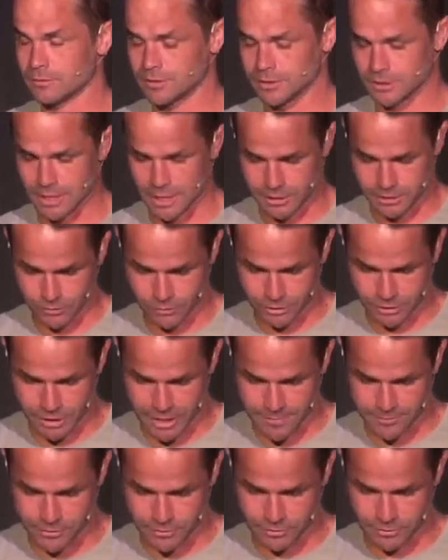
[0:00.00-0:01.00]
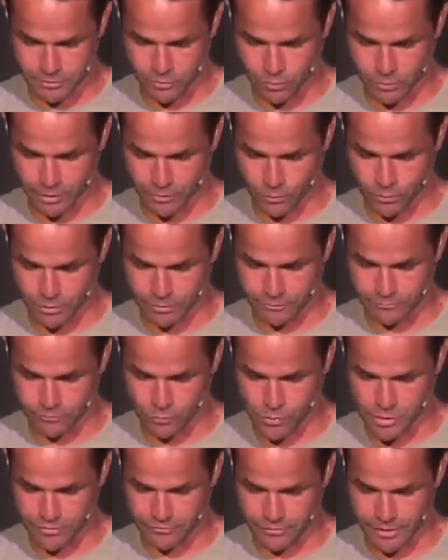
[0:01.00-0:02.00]
Joshua chapter 21,
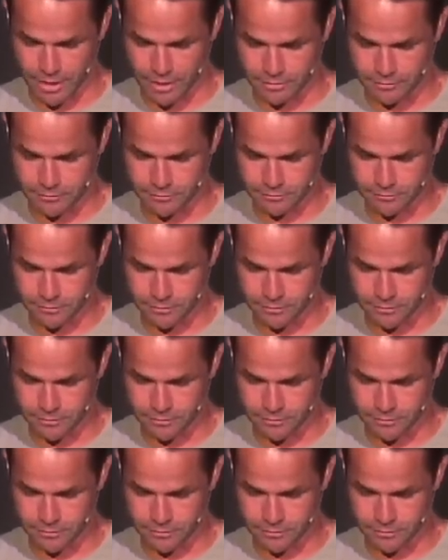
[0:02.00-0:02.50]
45.